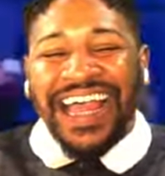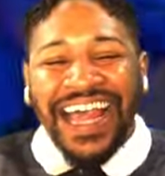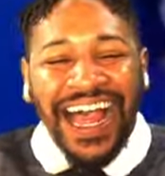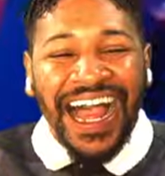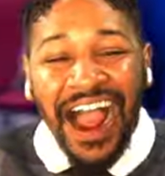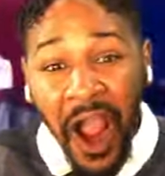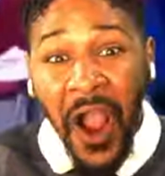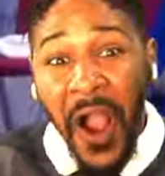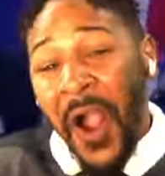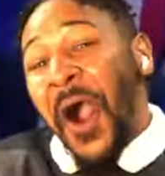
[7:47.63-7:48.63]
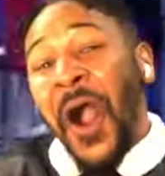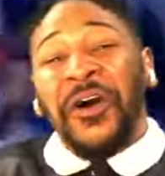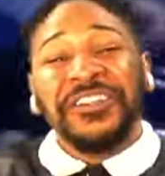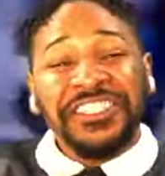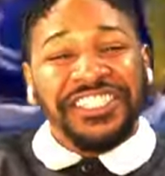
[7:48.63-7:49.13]
And it's
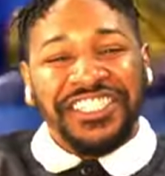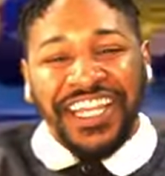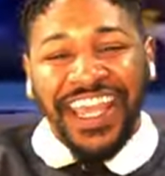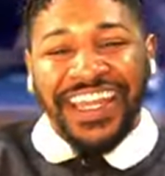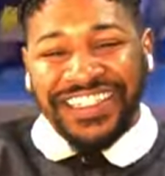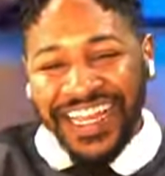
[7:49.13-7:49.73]
all hell breaking loose.